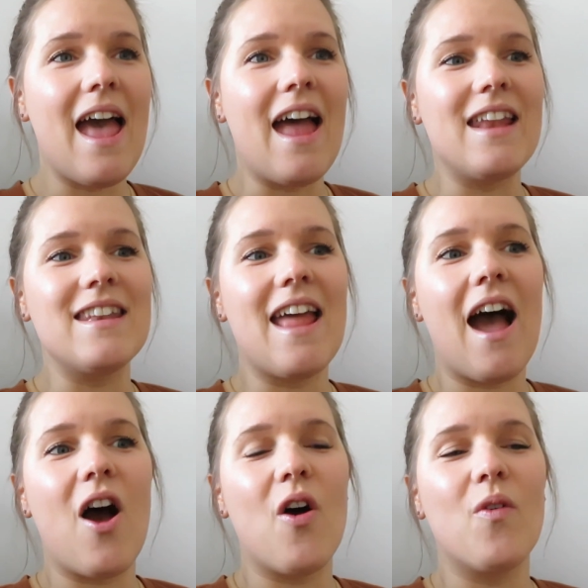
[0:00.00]
And
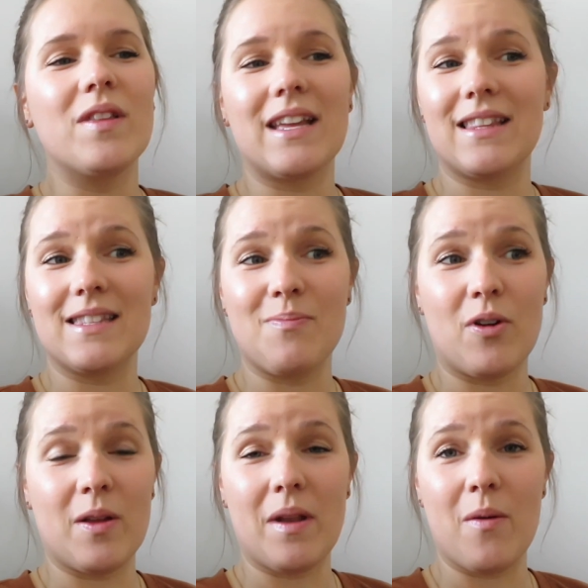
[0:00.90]
now, like this
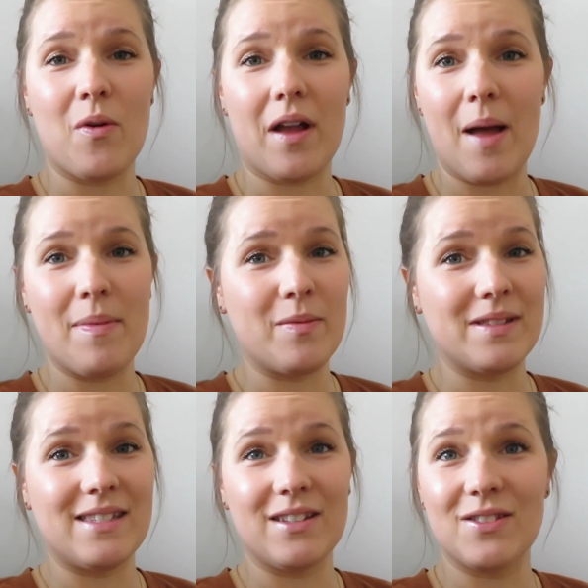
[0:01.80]
morning when I woke up, it
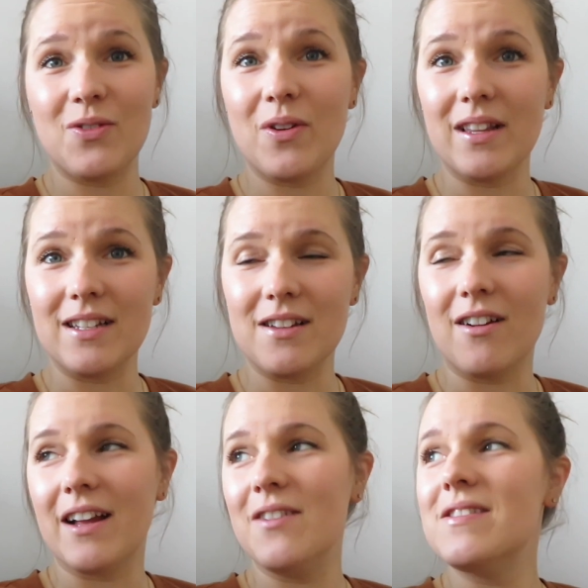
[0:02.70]
was still totally
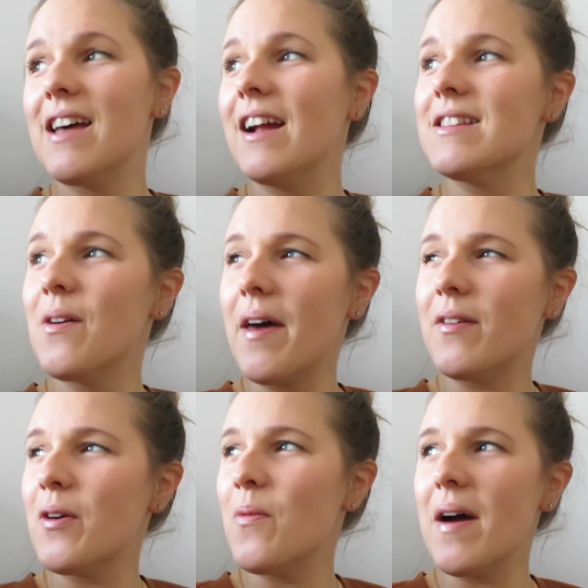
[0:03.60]
dark outside. So I
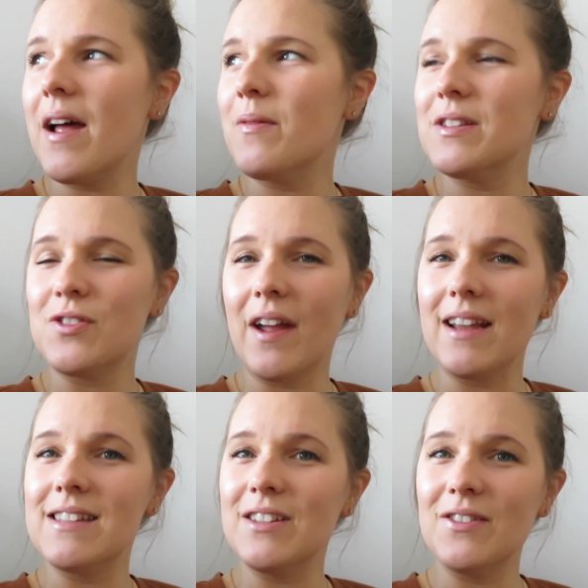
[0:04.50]
don't know what I was
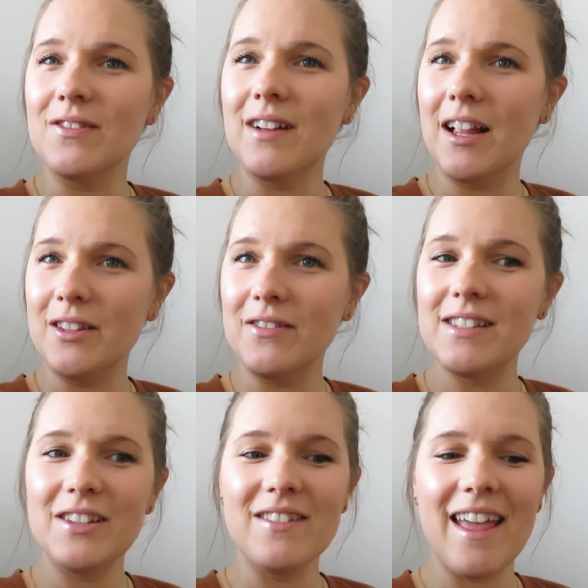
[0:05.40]
trying to allude
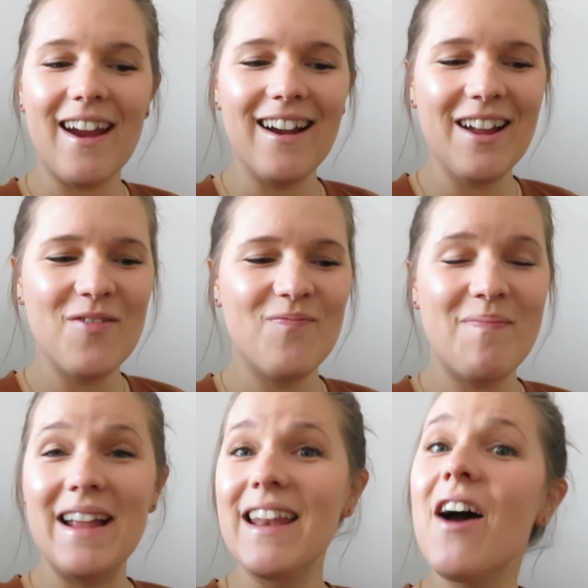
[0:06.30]
to there.
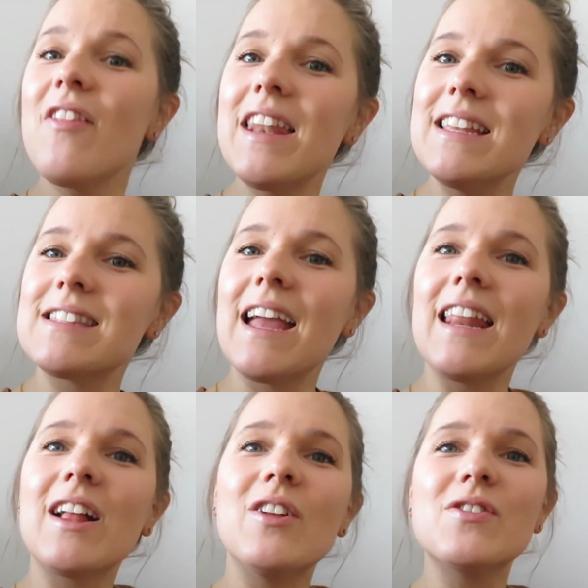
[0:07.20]
But now that it's
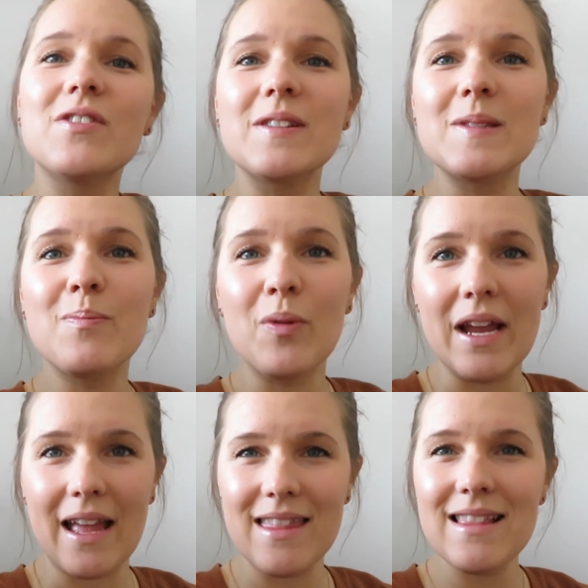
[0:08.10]
getting closer to
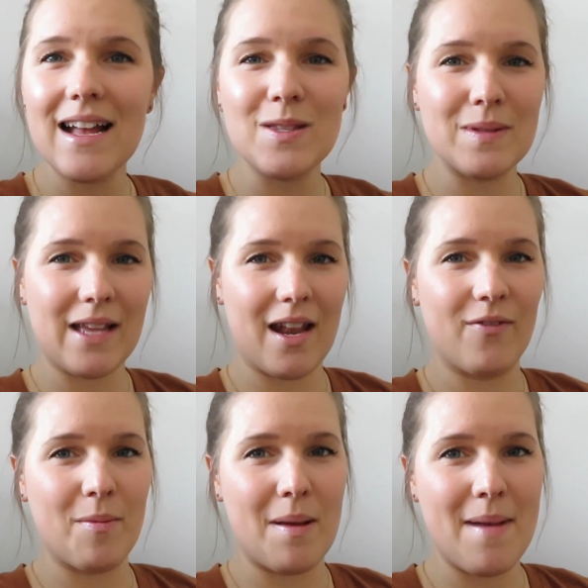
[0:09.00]
spring, I think that's what's kind of
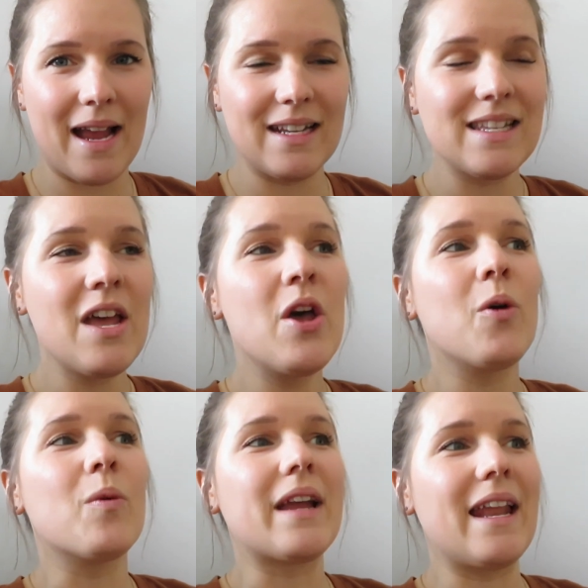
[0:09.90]
on my mind.
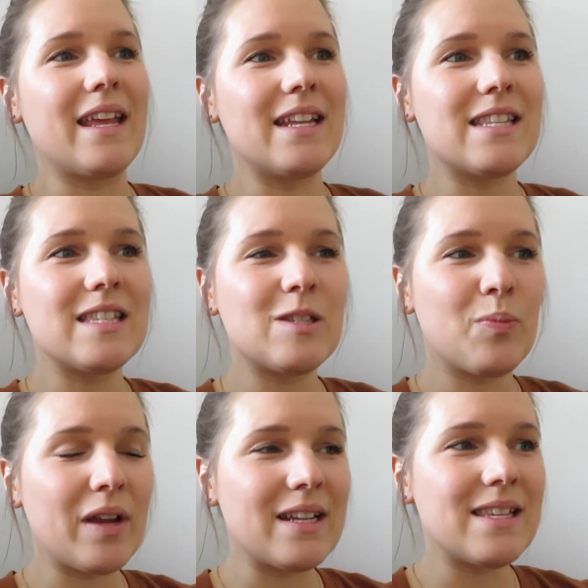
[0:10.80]
We're getting into the
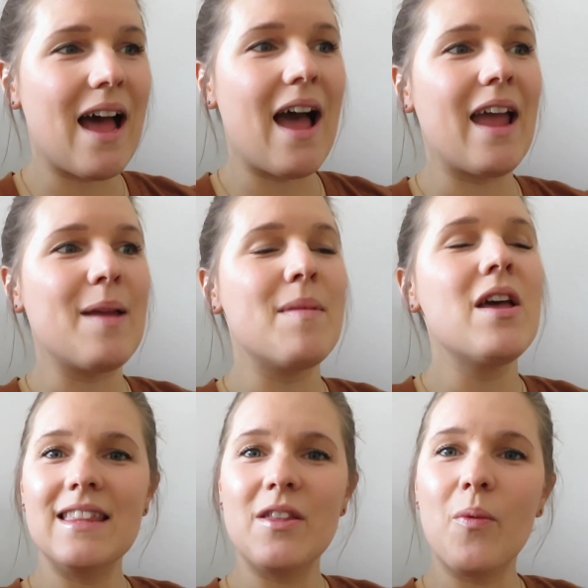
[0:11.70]
springtime.
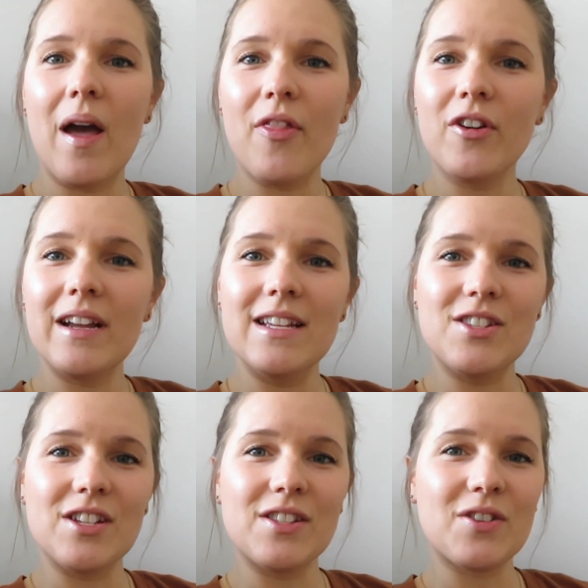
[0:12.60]
The weather
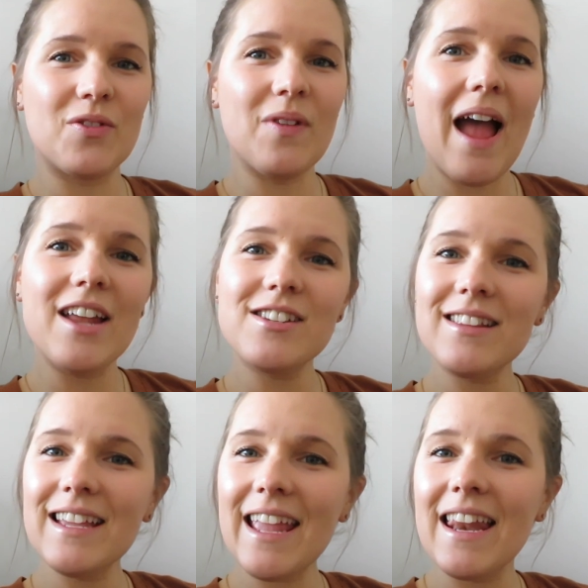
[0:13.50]
is just
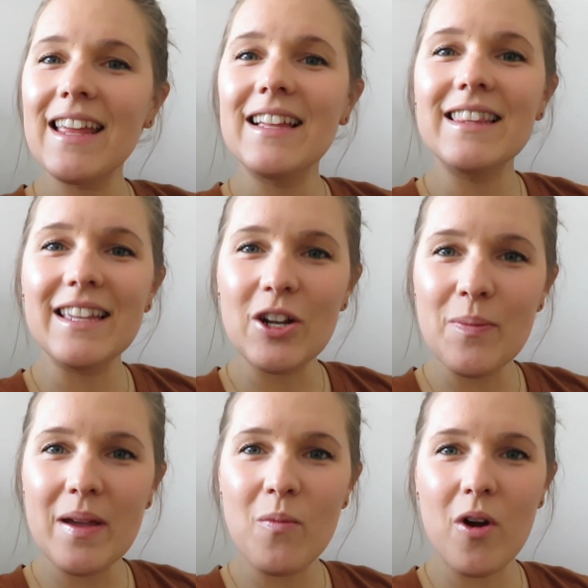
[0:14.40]
gradually getting a little
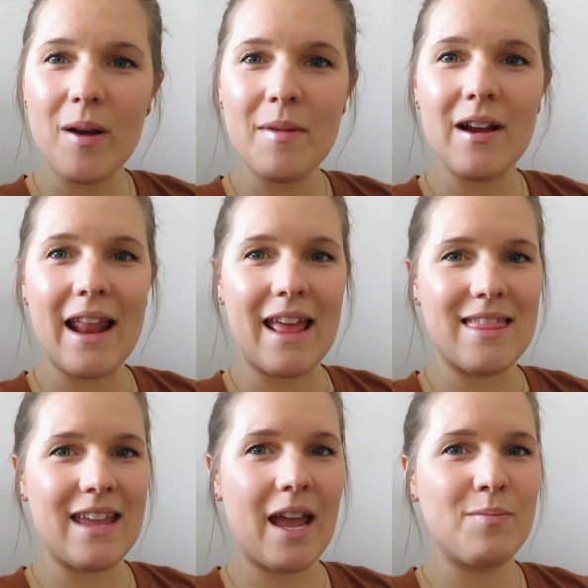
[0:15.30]
bit warmer, and I
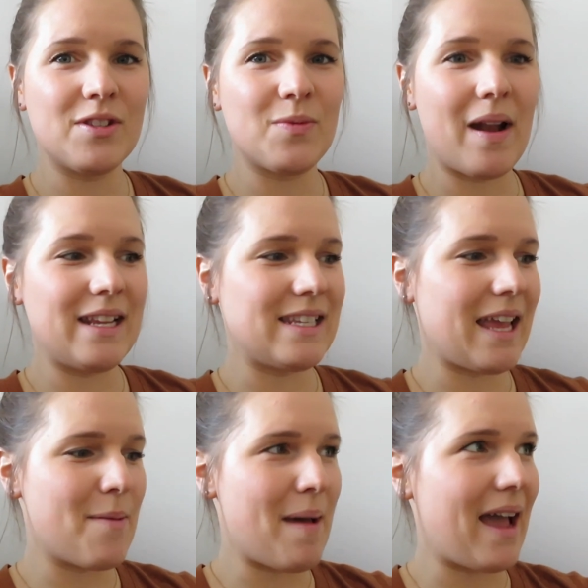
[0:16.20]
think I'm just ready to
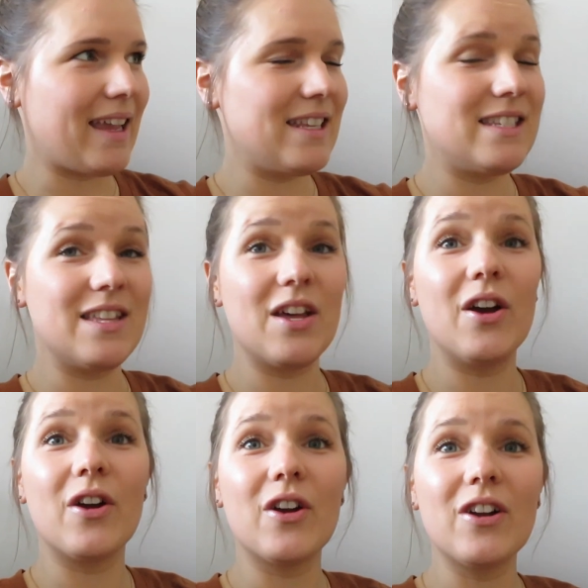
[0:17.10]
get back into the
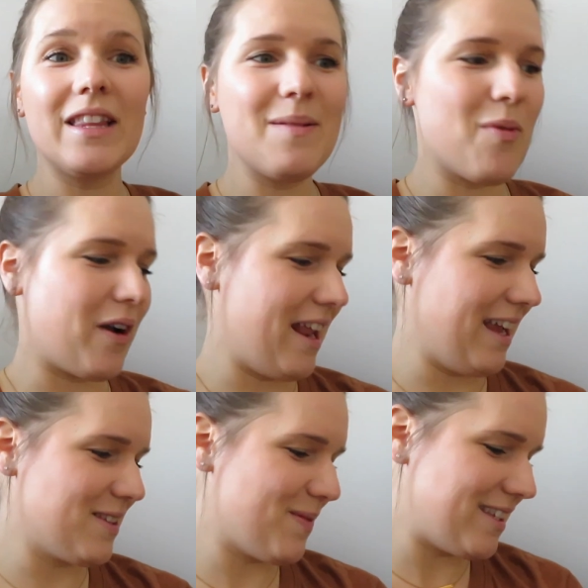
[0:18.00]
early
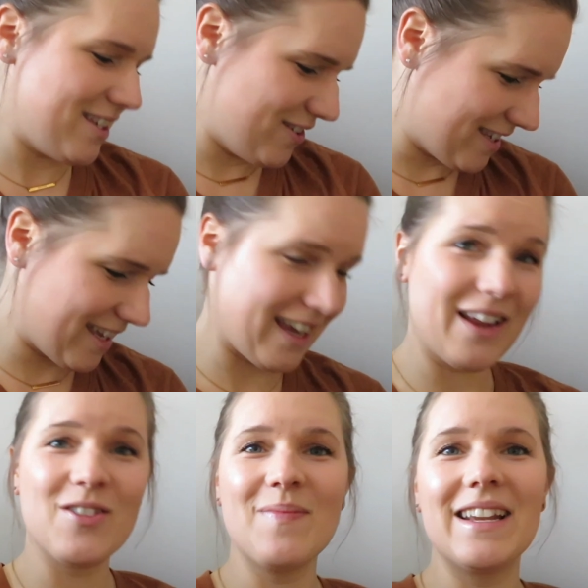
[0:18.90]
mornings. What did you just kick
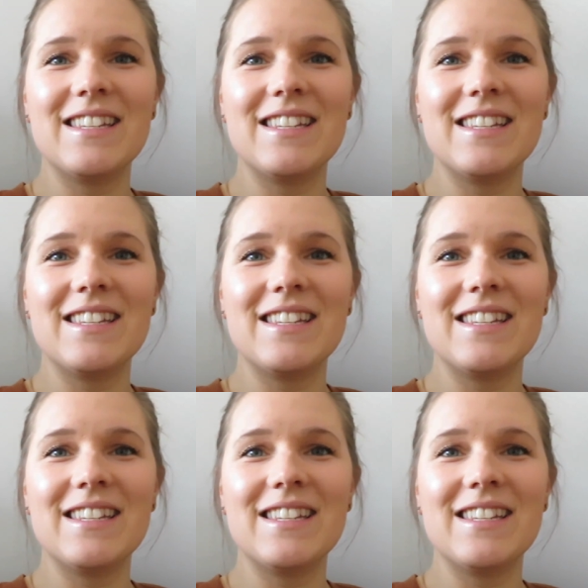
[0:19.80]
under my